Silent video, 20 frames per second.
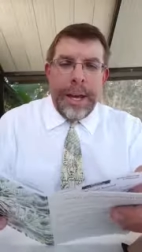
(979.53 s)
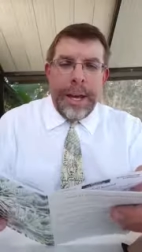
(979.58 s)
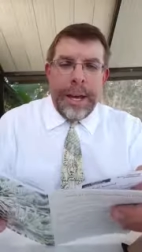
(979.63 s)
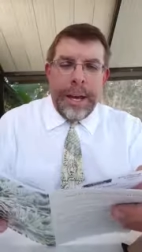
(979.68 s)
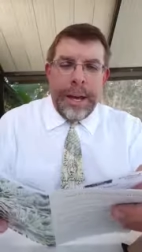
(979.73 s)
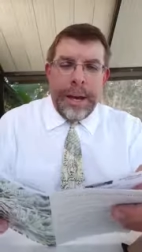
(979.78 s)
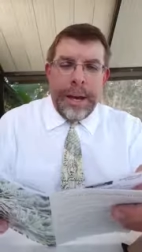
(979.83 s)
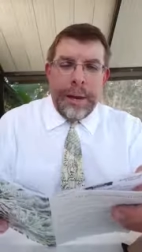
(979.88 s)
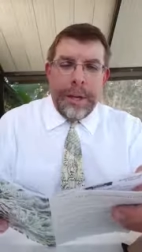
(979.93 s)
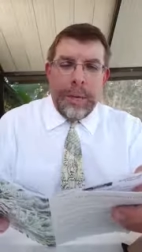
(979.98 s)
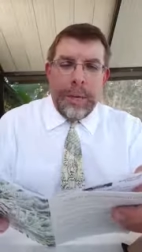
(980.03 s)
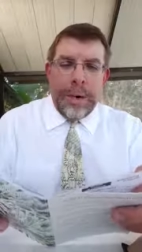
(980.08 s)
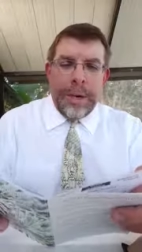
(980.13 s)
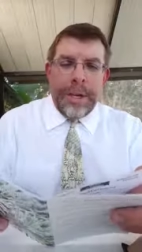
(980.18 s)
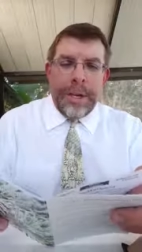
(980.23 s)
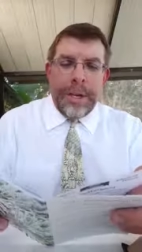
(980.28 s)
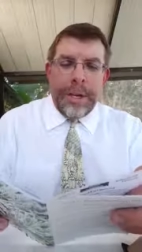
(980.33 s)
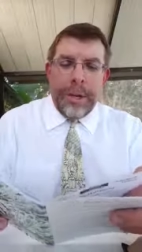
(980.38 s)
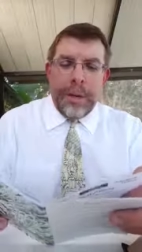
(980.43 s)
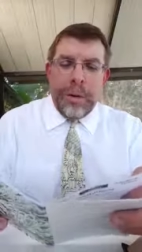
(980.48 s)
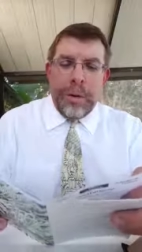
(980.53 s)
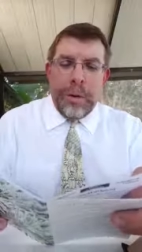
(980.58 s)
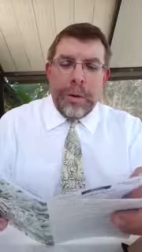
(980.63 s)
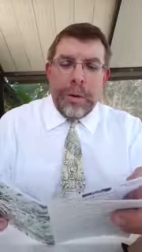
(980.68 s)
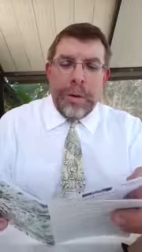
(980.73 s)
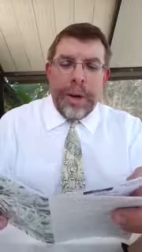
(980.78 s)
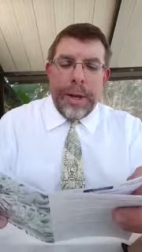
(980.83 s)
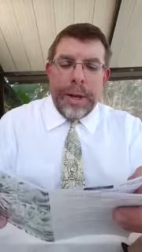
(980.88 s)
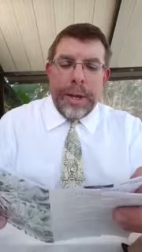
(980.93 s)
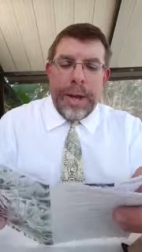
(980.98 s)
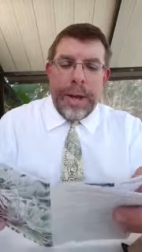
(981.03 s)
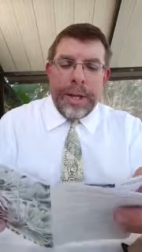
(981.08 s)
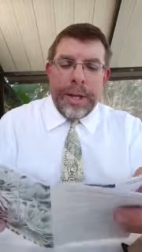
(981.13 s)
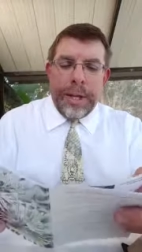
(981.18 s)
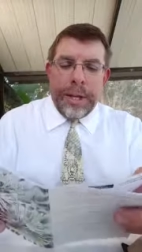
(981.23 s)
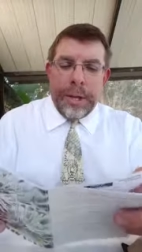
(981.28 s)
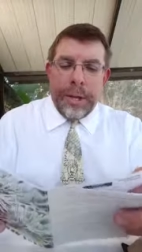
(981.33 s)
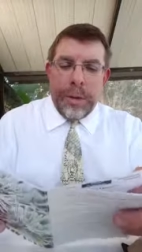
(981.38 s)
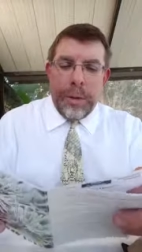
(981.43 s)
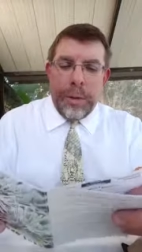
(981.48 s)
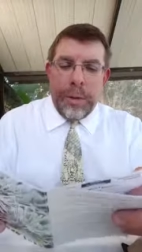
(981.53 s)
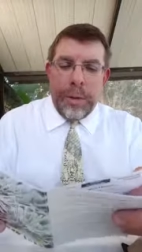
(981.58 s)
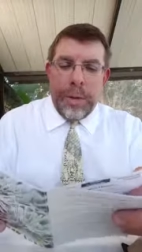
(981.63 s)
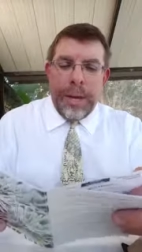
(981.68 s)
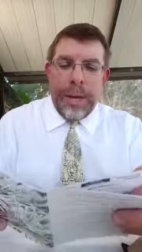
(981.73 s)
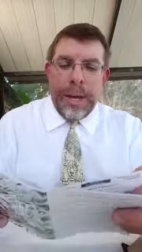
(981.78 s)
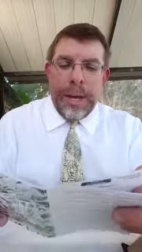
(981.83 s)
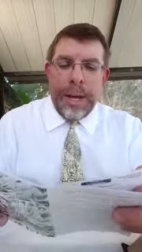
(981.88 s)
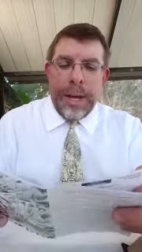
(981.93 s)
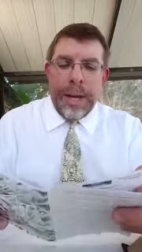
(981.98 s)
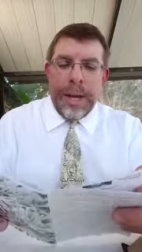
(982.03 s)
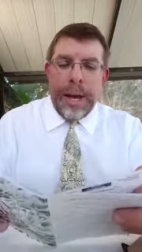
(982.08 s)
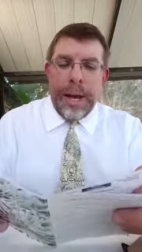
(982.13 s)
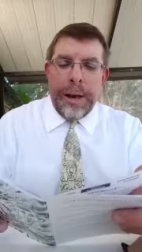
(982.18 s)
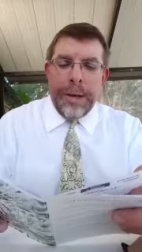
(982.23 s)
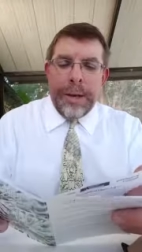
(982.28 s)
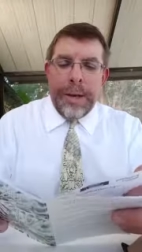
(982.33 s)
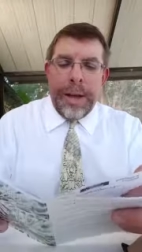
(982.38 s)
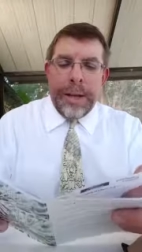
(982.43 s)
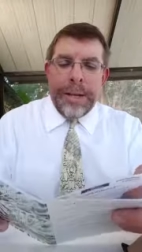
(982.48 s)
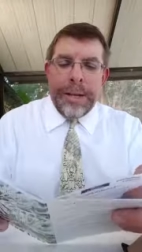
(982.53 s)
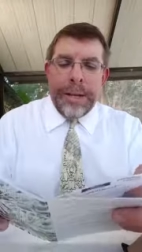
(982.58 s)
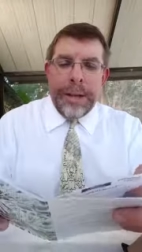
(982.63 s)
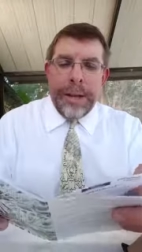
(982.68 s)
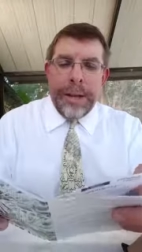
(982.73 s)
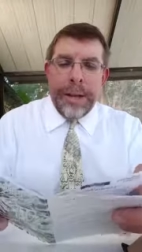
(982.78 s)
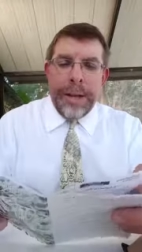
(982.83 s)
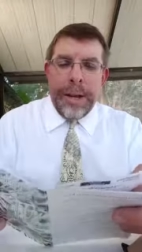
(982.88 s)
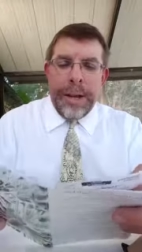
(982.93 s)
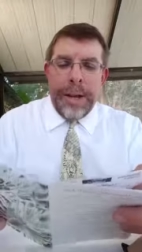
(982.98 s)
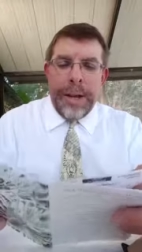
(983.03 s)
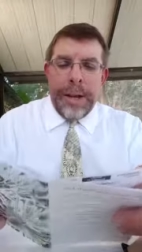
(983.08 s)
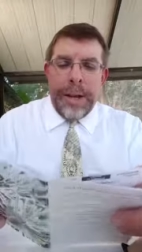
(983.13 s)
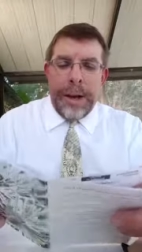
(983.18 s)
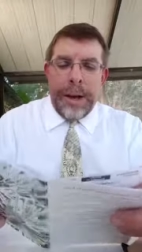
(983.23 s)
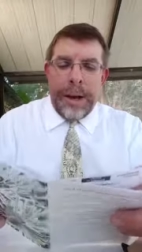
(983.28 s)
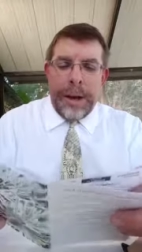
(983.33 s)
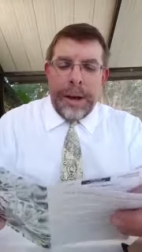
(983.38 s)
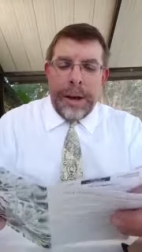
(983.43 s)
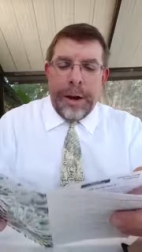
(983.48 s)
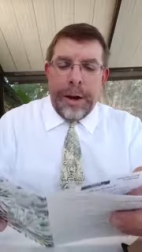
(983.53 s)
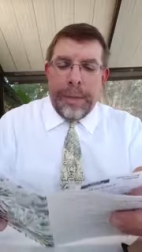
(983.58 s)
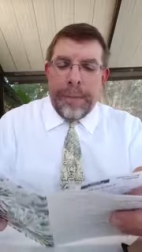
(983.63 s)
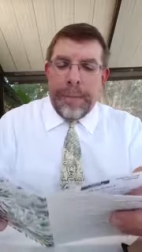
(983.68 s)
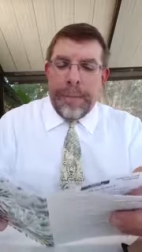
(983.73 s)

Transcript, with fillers: and what to do and what not to do, and how not to uh,